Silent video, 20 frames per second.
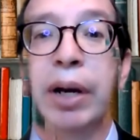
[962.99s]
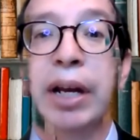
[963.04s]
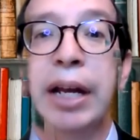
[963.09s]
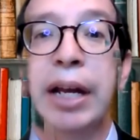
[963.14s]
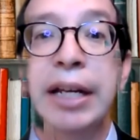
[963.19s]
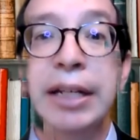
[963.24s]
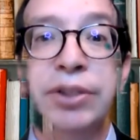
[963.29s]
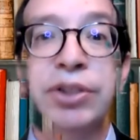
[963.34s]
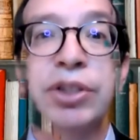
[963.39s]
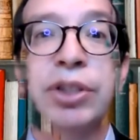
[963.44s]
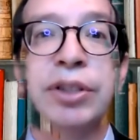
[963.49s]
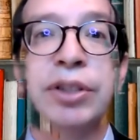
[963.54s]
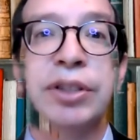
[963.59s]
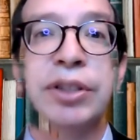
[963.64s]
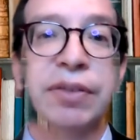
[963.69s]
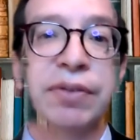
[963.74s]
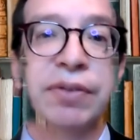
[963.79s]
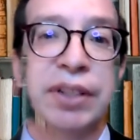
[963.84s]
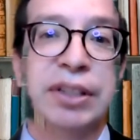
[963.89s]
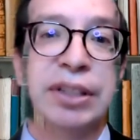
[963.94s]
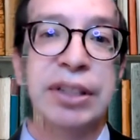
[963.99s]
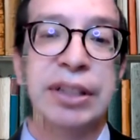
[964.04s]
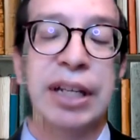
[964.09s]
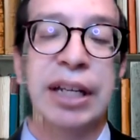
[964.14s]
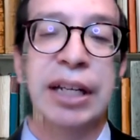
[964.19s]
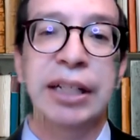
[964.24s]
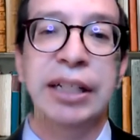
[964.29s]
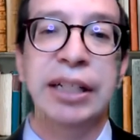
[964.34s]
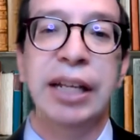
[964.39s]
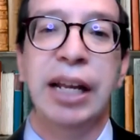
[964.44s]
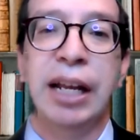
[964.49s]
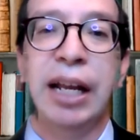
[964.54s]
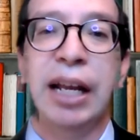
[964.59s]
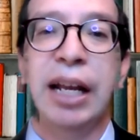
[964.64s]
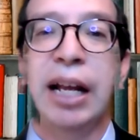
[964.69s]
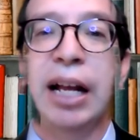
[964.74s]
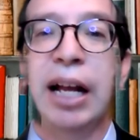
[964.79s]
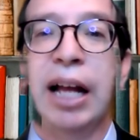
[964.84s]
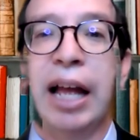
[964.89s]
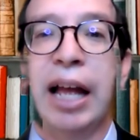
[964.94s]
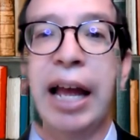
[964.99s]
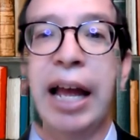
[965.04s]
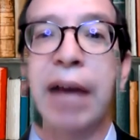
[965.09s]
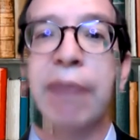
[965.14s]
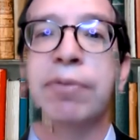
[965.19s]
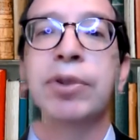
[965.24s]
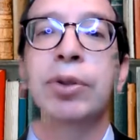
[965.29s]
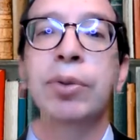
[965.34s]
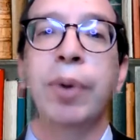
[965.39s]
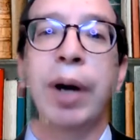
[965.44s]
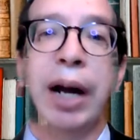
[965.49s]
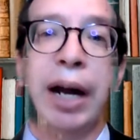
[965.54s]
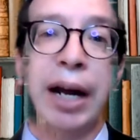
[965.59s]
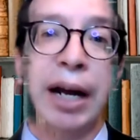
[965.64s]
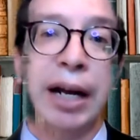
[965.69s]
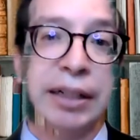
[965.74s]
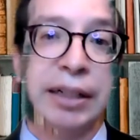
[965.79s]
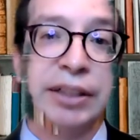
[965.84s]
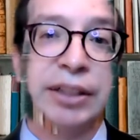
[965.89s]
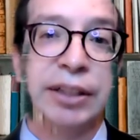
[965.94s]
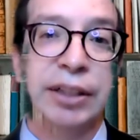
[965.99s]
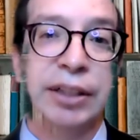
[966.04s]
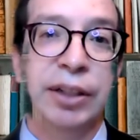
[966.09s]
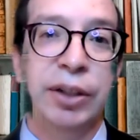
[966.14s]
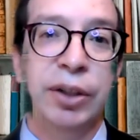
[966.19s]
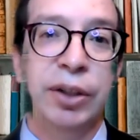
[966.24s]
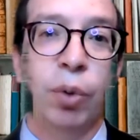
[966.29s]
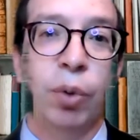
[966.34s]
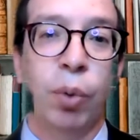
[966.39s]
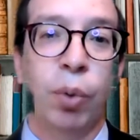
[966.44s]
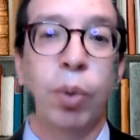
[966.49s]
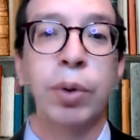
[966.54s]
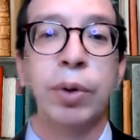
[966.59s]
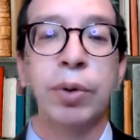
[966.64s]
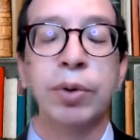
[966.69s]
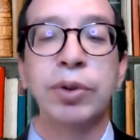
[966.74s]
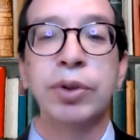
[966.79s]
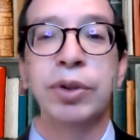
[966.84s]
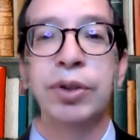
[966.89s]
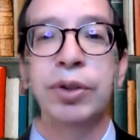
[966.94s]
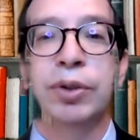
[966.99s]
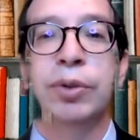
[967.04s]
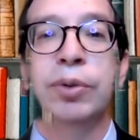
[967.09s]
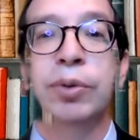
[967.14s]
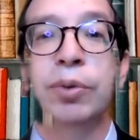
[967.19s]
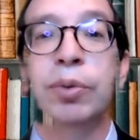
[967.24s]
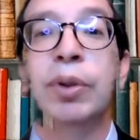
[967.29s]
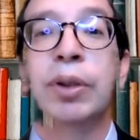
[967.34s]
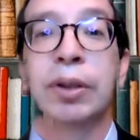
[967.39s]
agents of the state have to act in order to